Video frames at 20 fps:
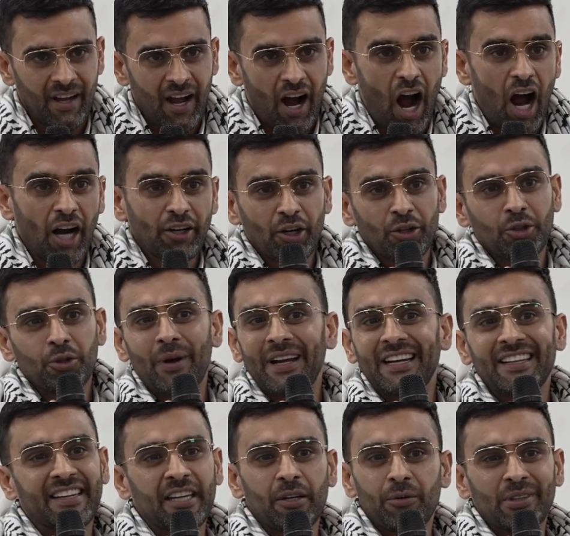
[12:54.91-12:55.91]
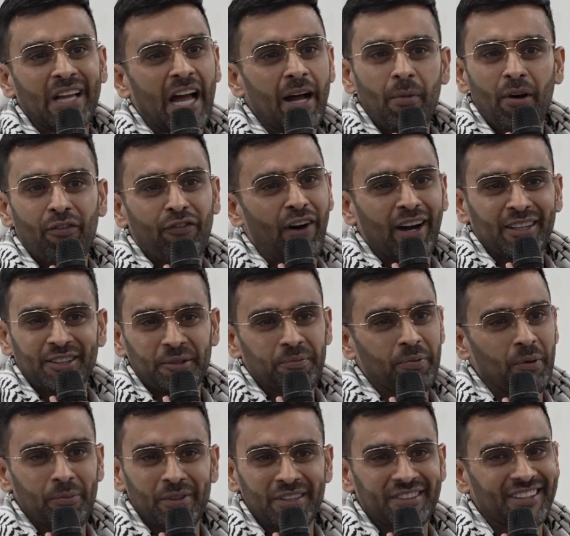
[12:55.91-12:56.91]
I don't do anything without my father's
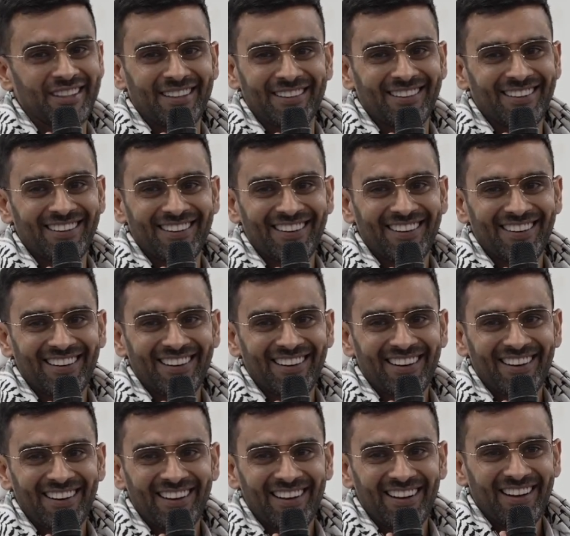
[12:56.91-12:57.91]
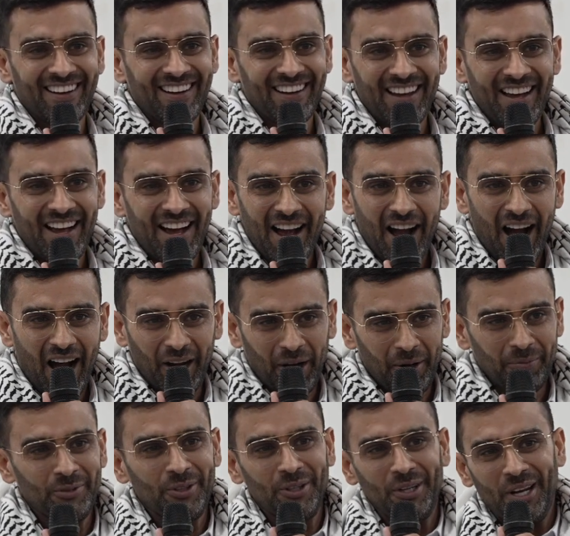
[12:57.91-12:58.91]
permission.
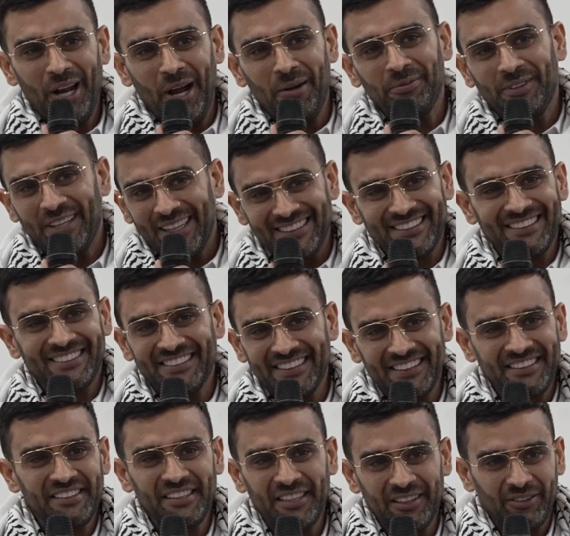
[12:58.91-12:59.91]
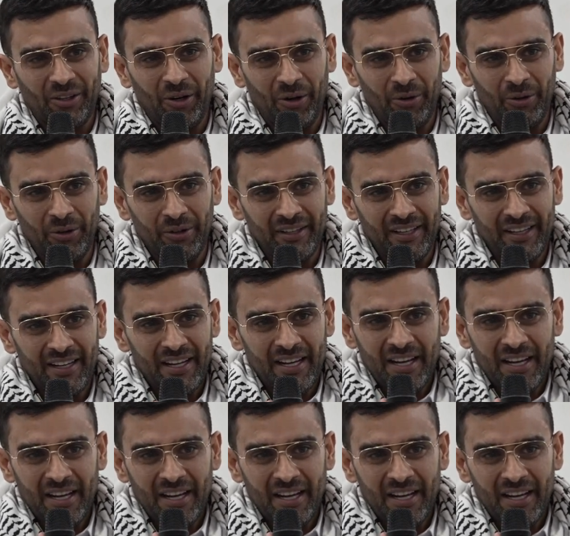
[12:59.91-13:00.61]
Alhamdulillah, I'm 36 years old.